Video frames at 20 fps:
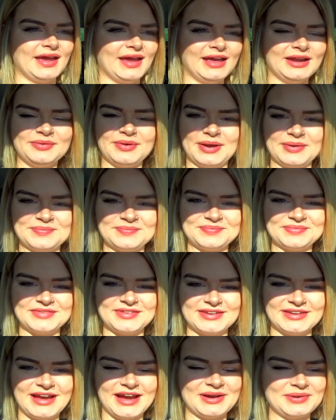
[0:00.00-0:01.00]
anyway,
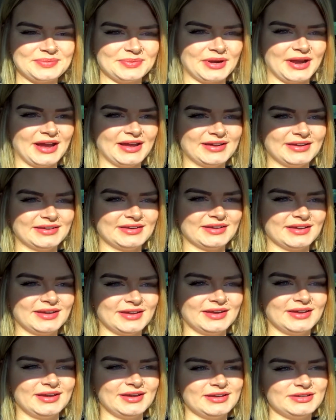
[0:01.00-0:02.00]
yeah, we're headed
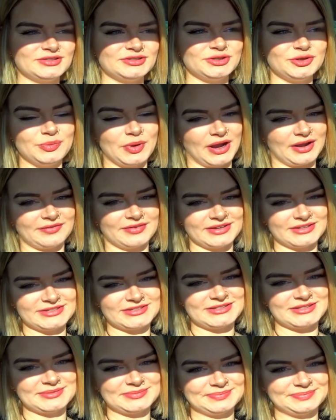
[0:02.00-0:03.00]
to
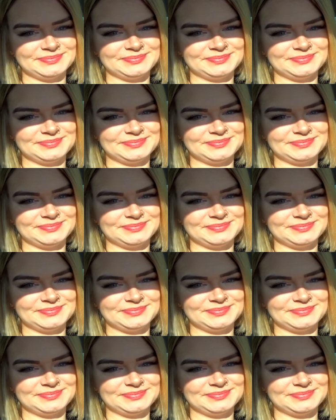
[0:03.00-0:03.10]
breakfast.